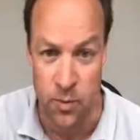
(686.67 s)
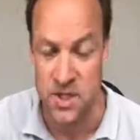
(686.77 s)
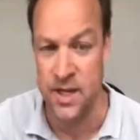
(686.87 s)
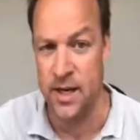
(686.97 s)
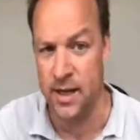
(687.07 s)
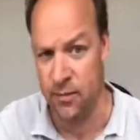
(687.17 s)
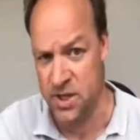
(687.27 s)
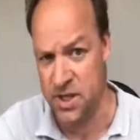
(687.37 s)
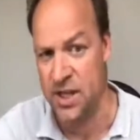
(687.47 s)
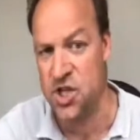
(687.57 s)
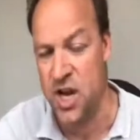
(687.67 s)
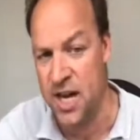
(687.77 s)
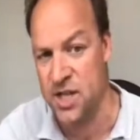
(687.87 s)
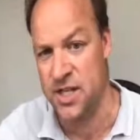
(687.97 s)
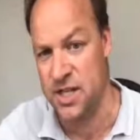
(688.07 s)
we see the
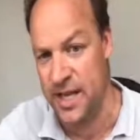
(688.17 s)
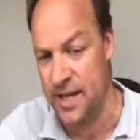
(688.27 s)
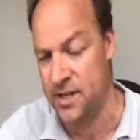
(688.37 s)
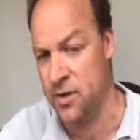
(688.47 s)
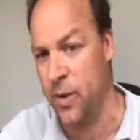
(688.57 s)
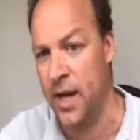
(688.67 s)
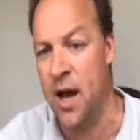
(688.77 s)
change in status the week